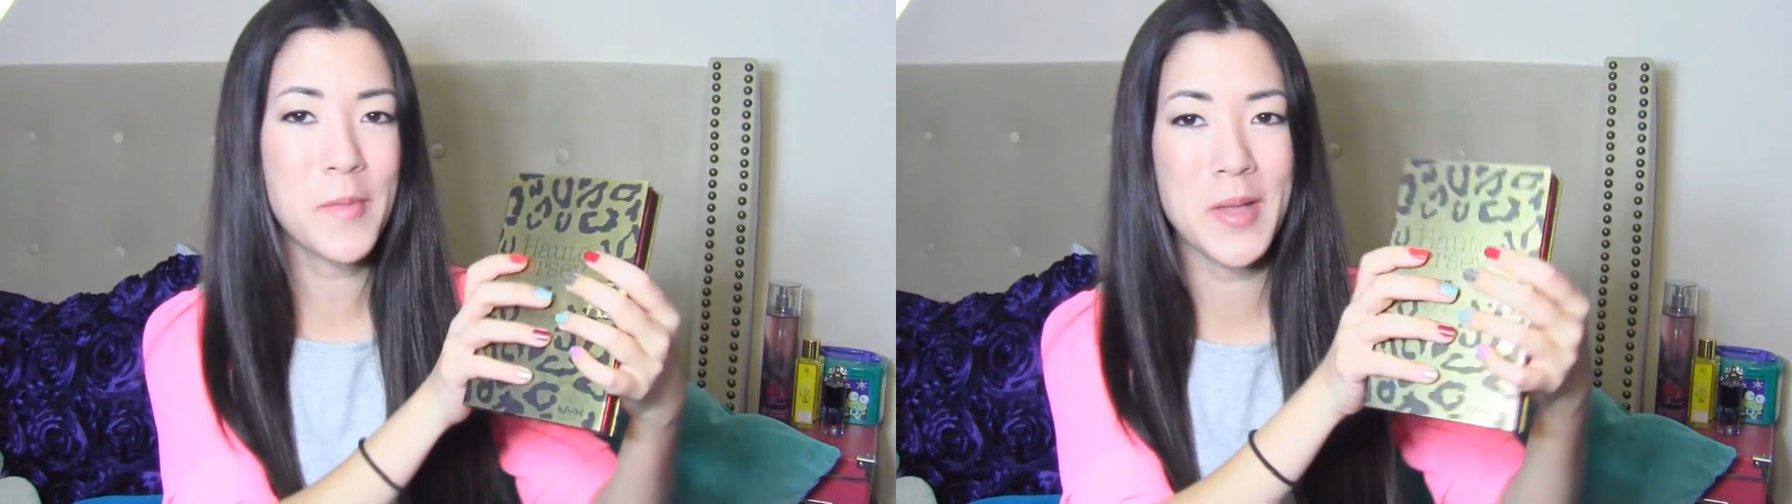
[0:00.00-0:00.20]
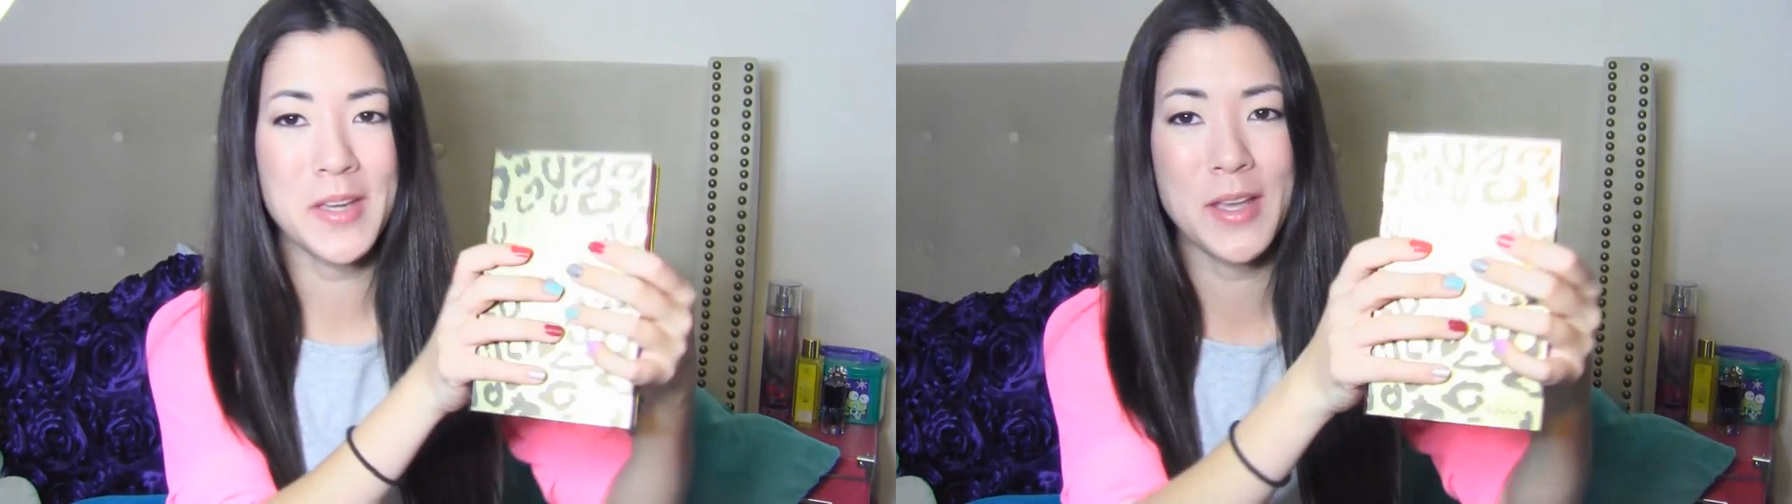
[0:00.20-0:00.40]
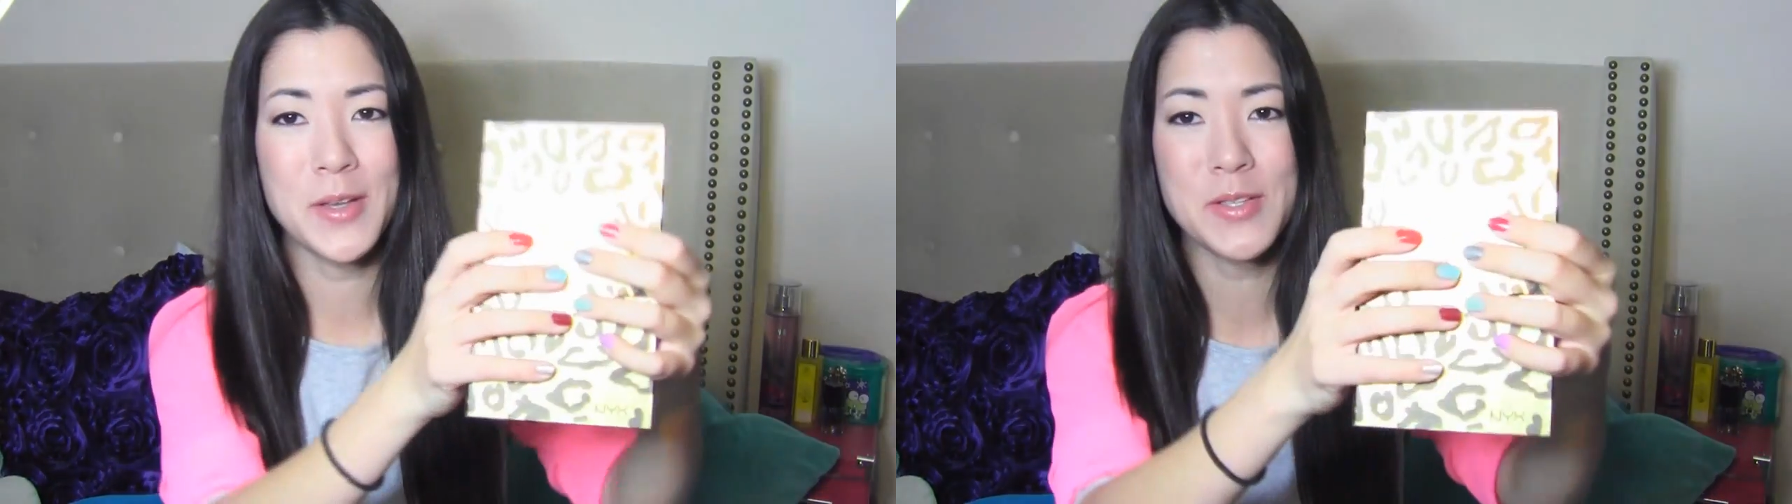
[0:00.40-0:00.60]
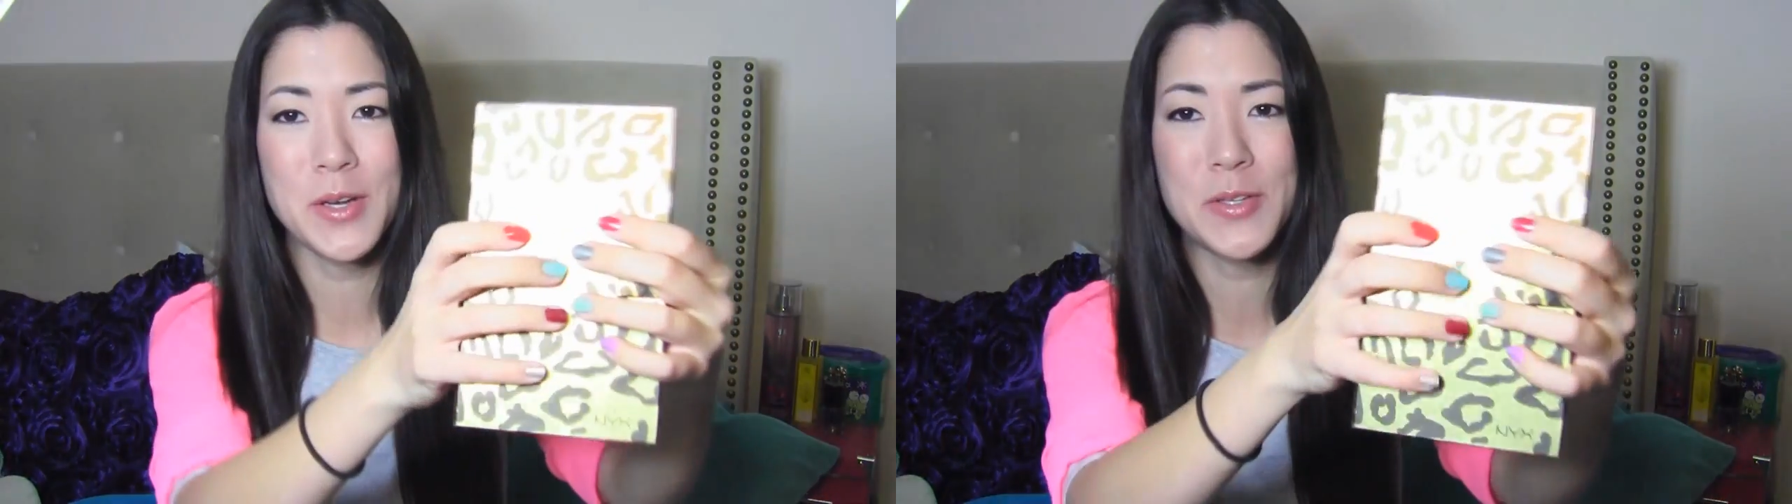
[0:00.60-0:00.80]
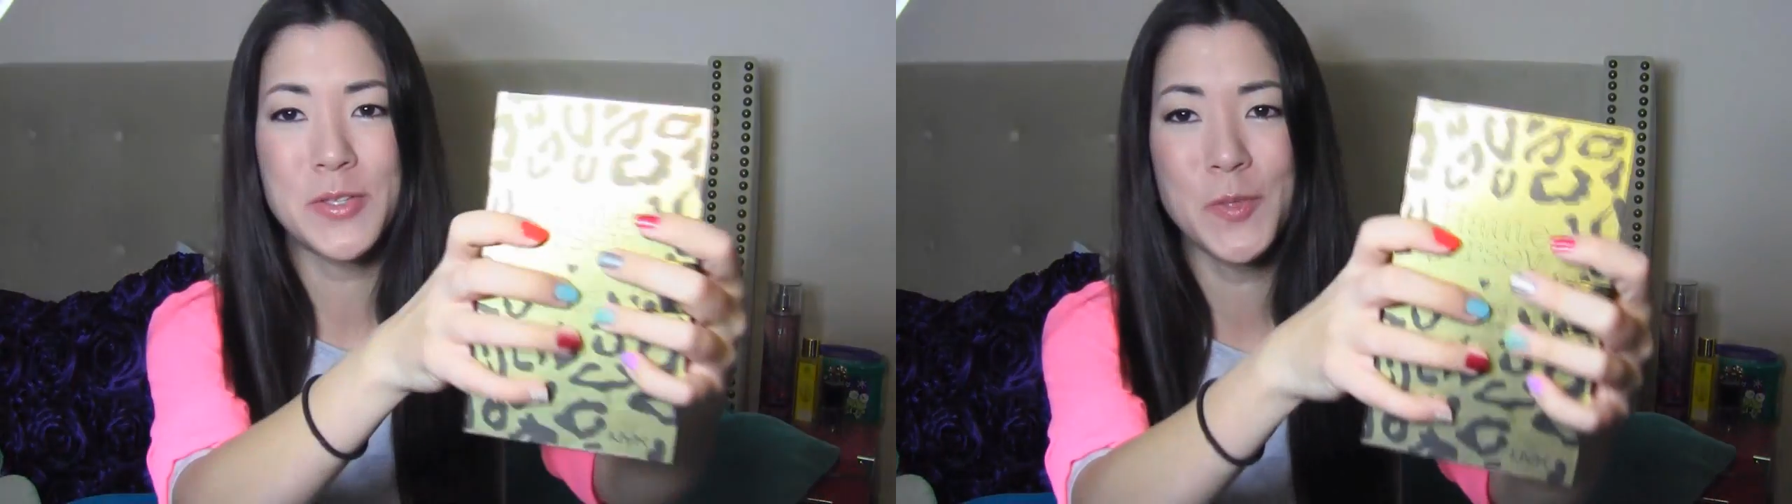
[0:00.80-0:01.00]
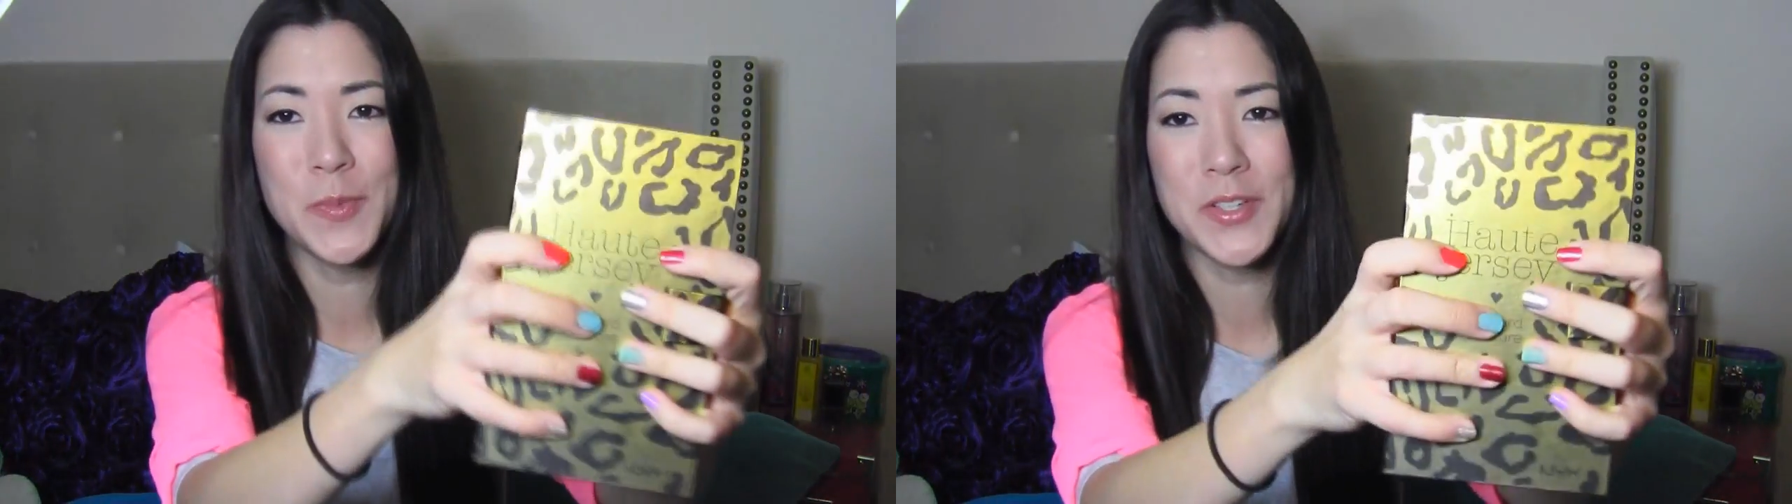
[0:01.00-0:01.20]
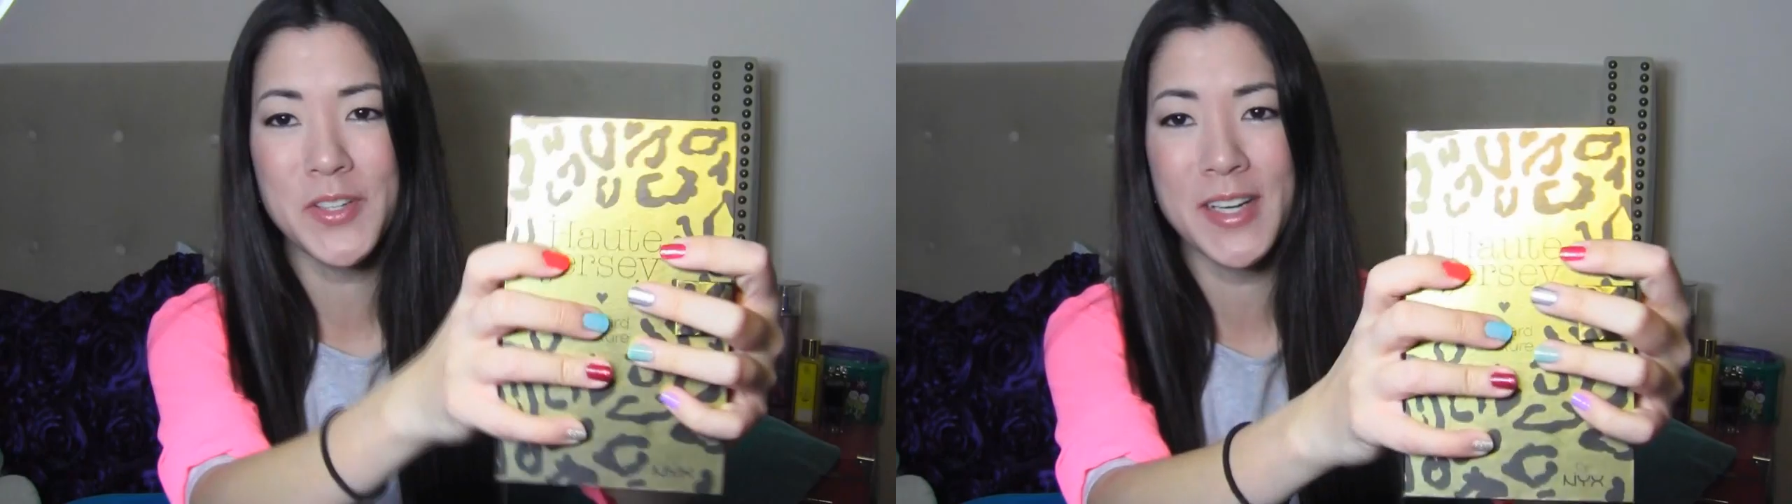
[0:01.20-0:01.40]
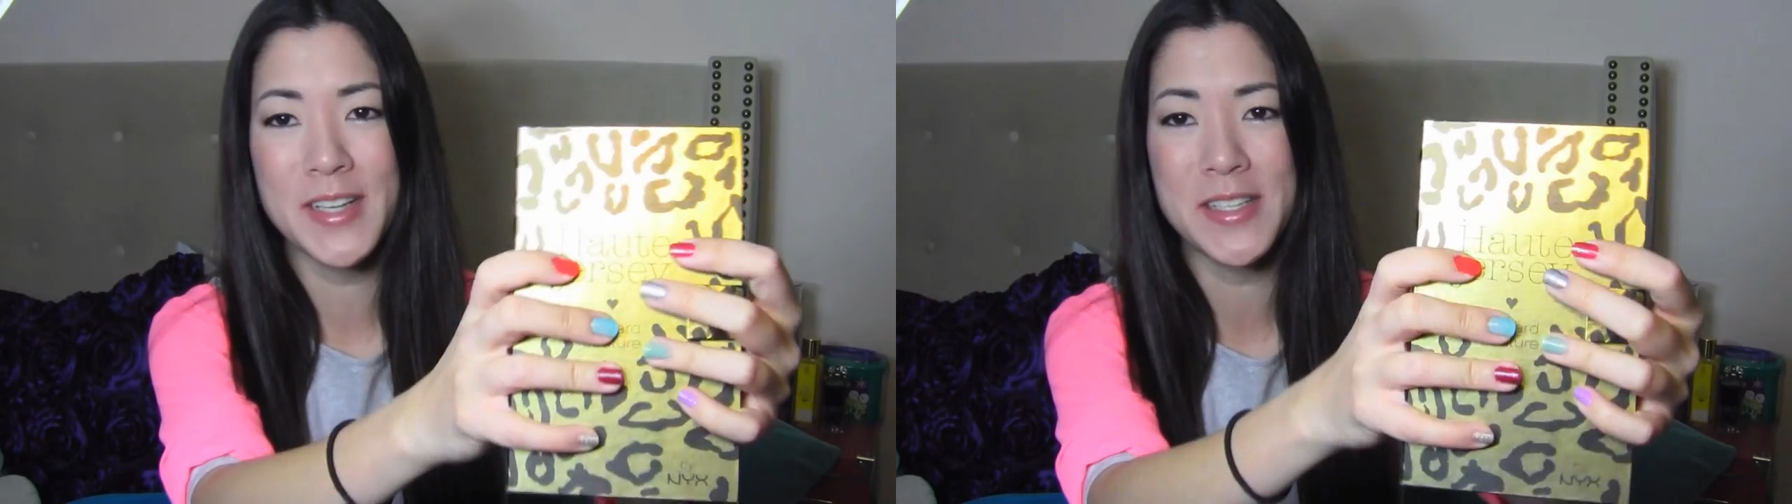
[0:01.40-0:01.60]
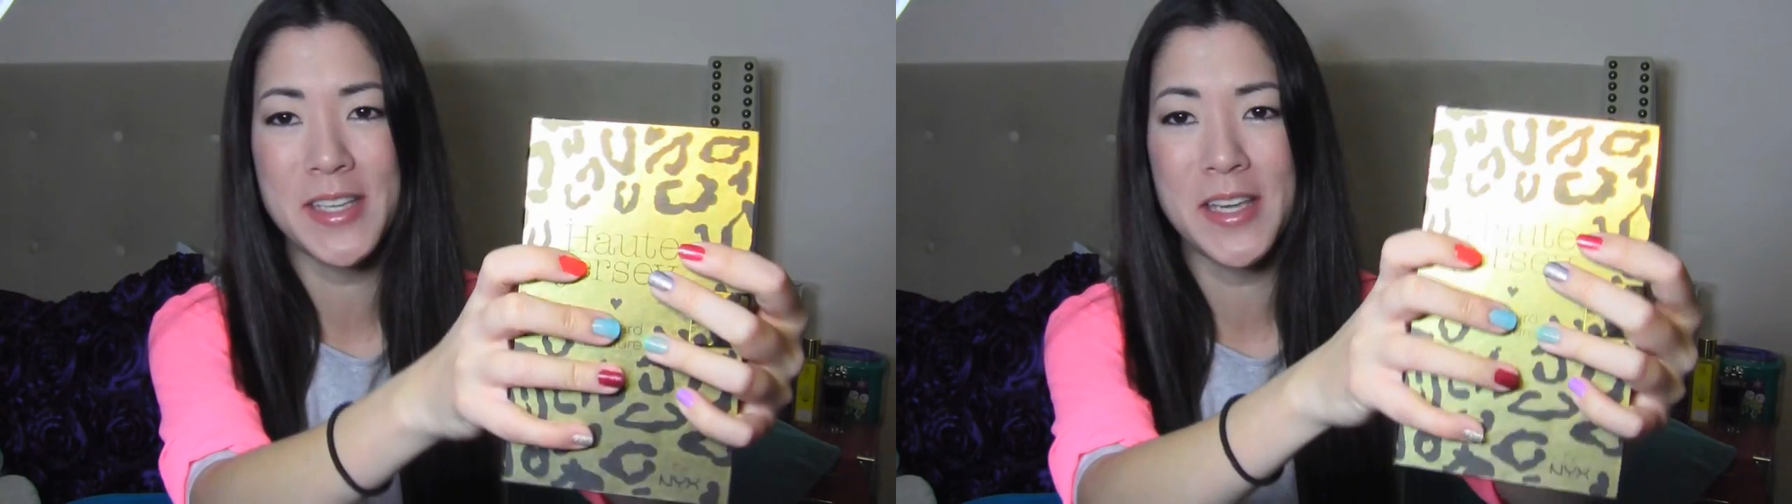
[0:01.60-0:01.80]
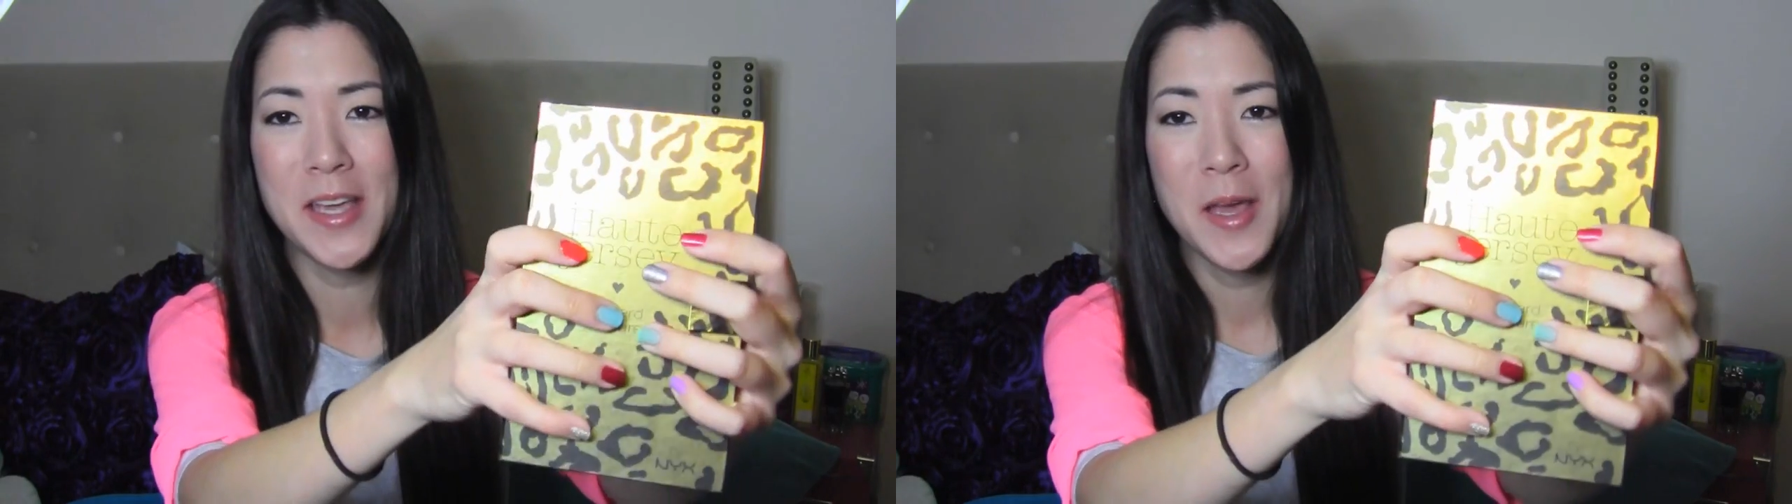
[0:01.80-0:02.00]
my nails are super
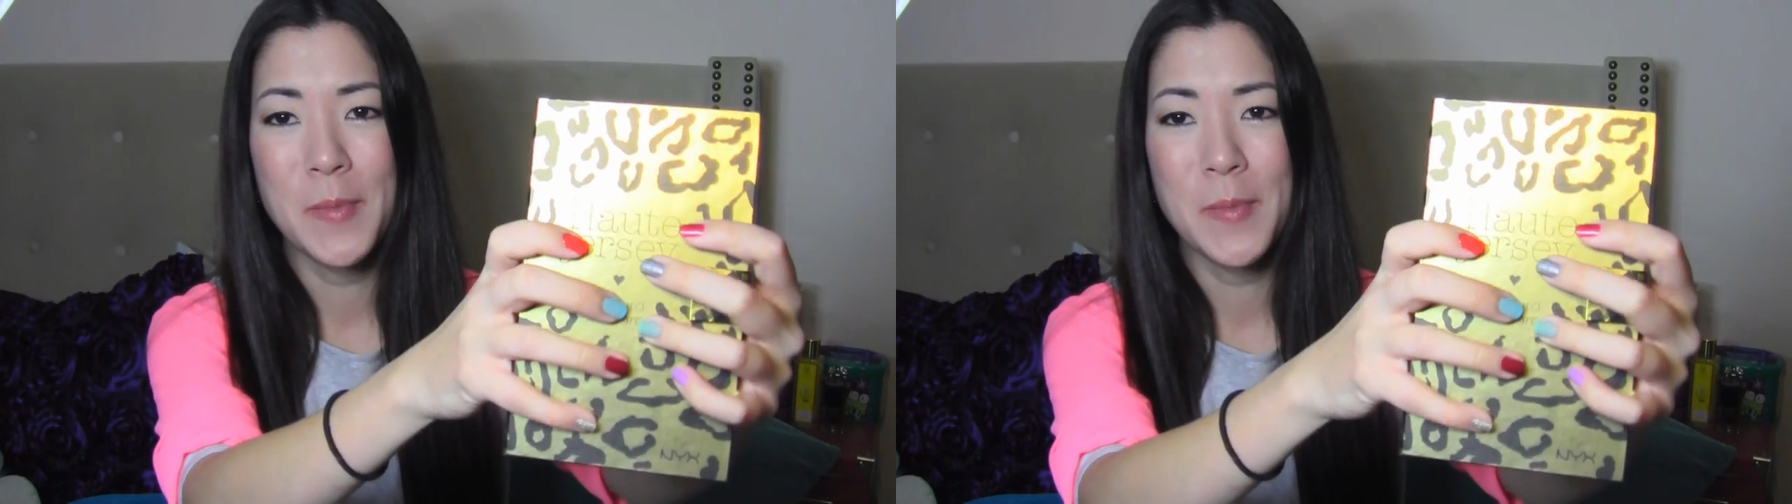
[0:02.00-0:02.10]
crazy